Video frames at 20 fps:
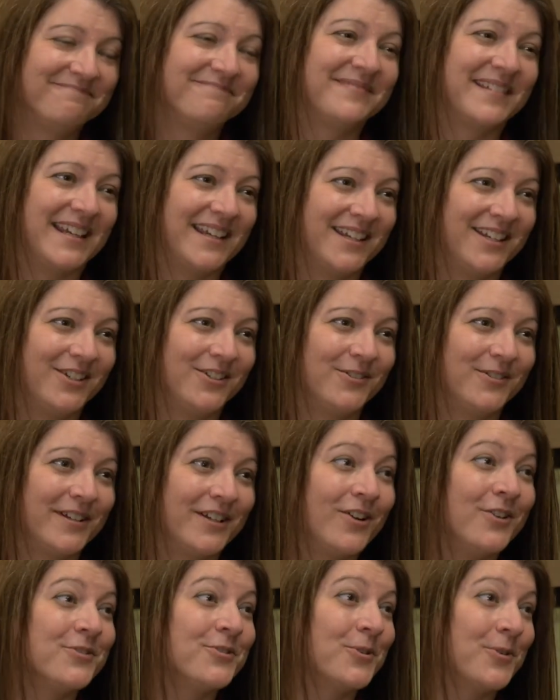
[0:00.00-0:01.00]
Thank you. And
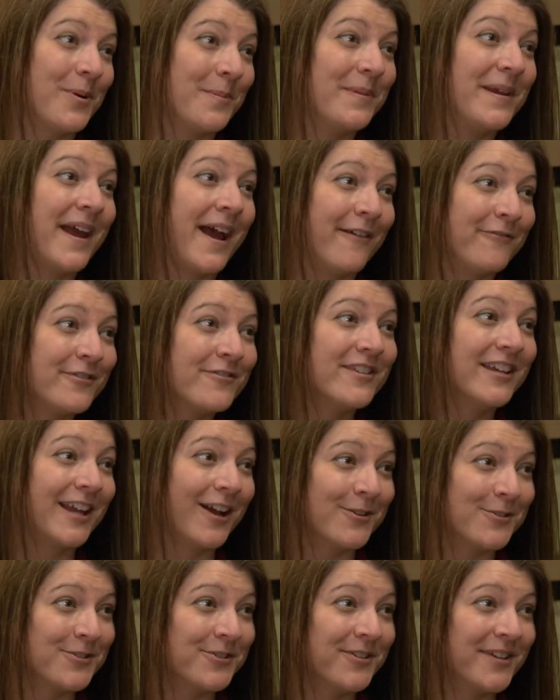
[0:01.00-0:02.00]
also on behalf of the
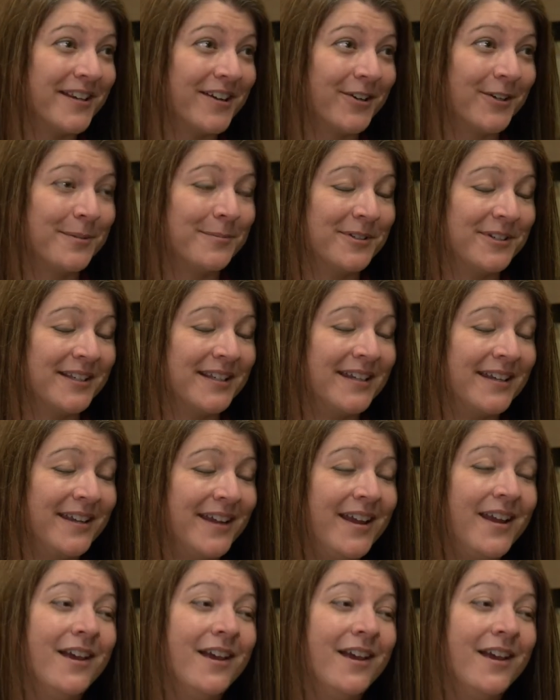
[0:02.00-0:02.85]
council and our community,